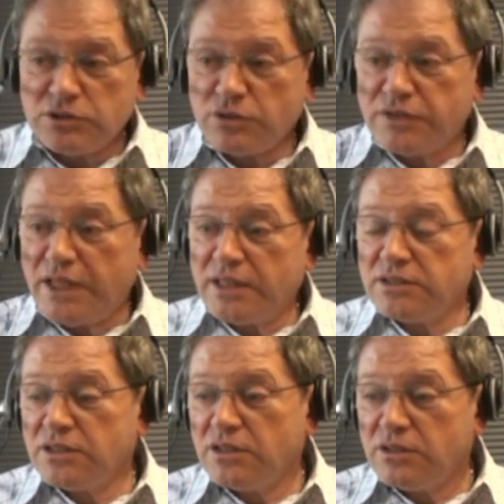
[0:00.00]
so
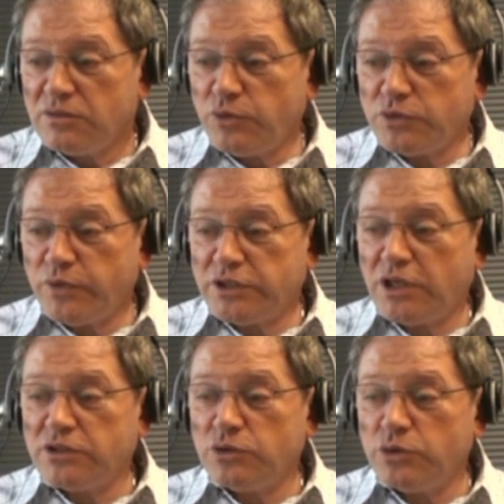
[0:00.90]
then
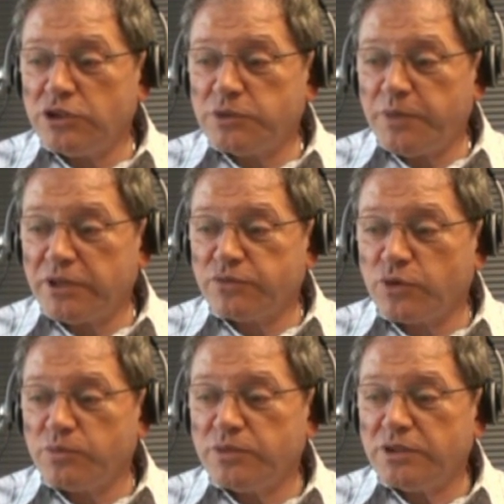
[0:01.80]
what can you expect
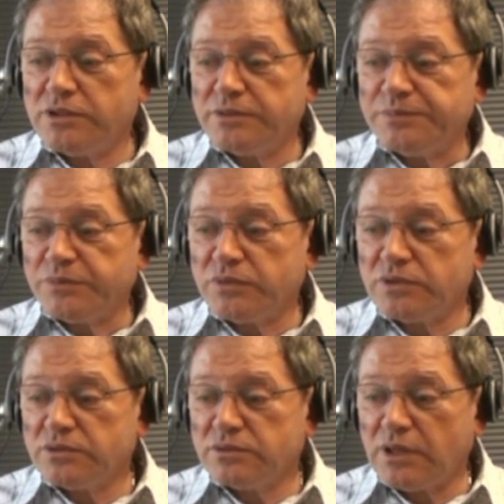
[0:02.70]
from
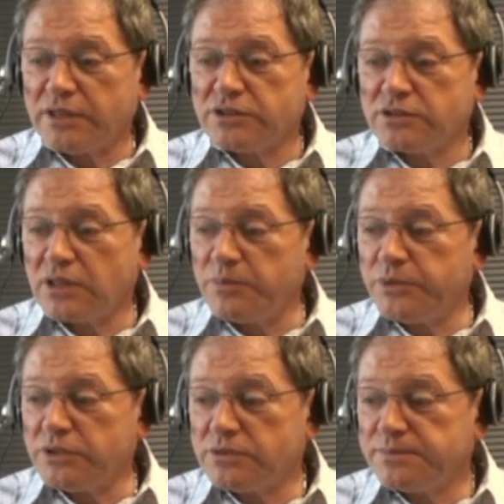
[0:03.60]
other
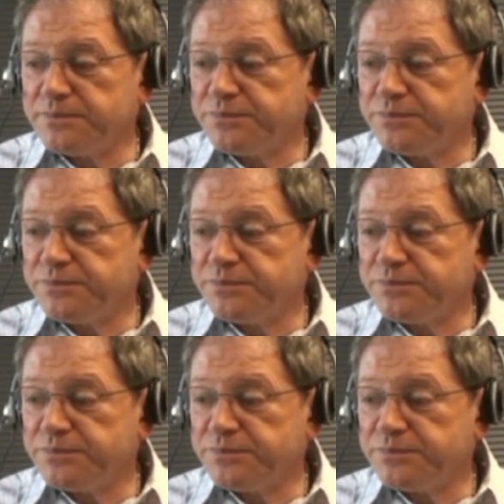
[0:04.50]
companies?